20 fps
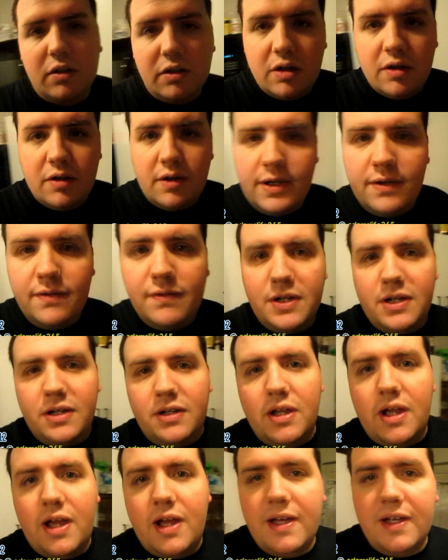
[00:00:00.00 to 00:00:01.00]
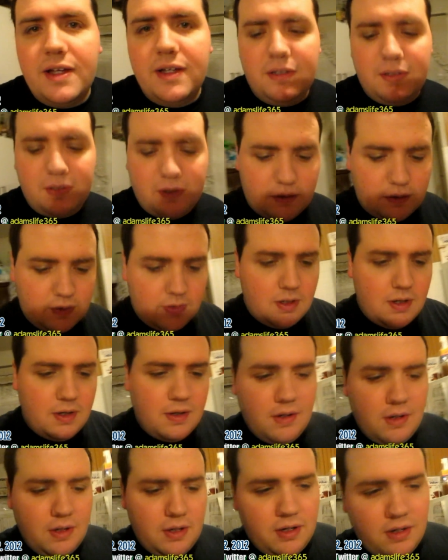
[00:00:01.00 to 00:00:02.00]
Good evening guys.
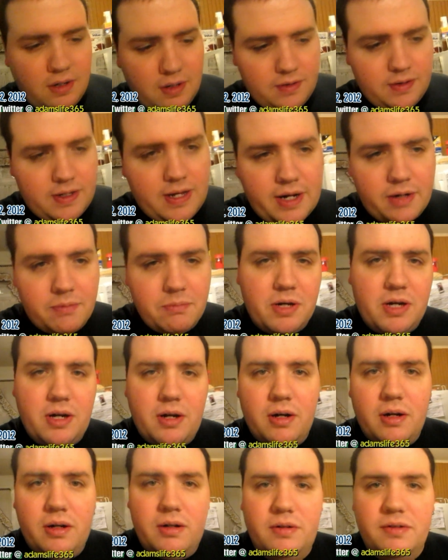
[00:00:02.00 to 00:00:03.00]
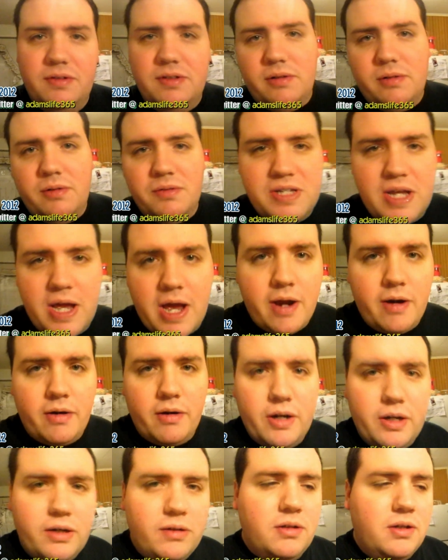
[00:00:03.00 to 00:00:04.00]
Adam here. It's a little
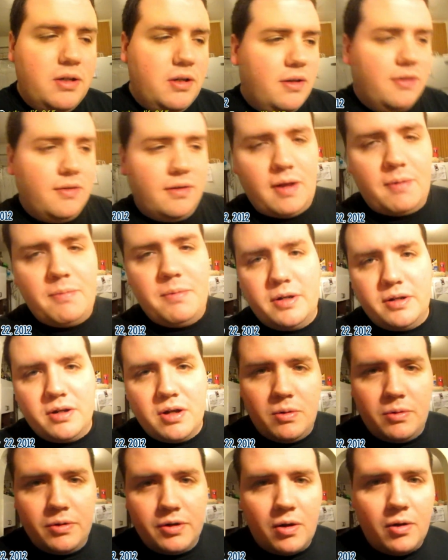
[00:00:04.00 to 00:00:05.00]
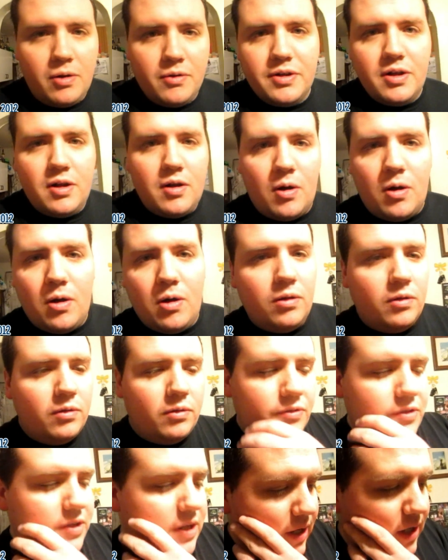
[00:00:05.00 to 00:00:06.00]
tiring. I've been going all
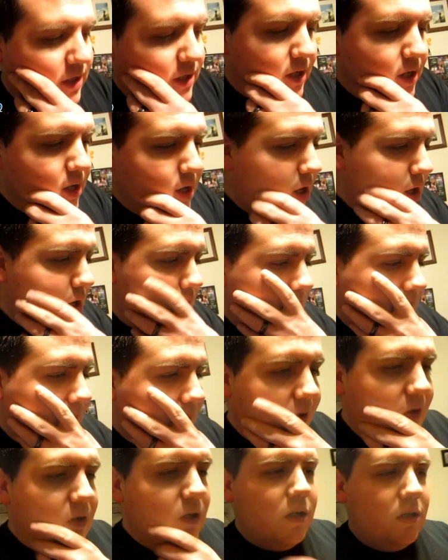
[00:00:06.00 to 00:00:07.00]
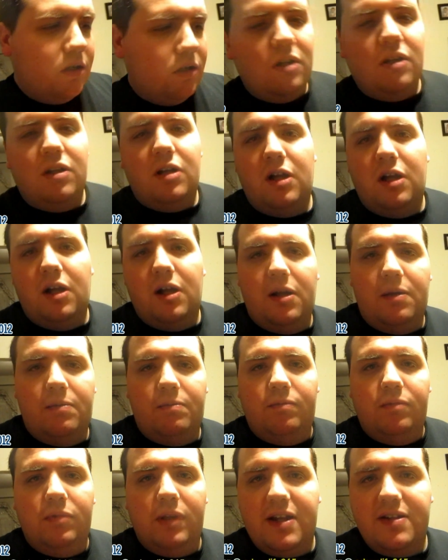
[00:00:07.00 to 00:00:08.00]
all day today.
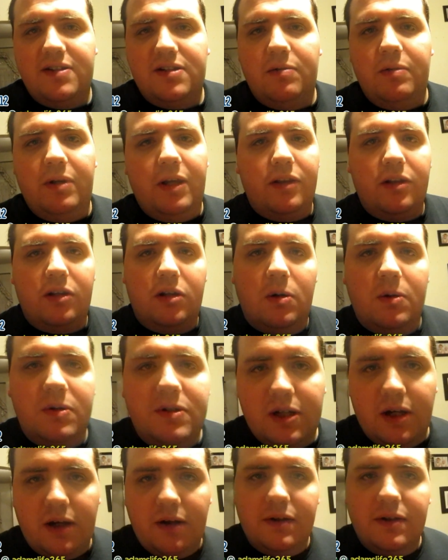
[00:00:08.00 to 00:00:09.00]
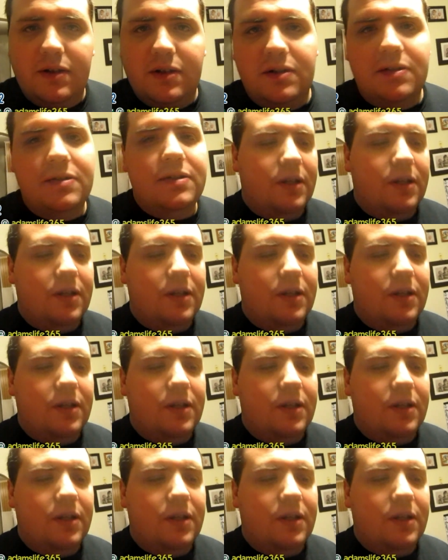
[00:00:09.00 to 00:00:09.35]
Um, last night we had the ghost hunt.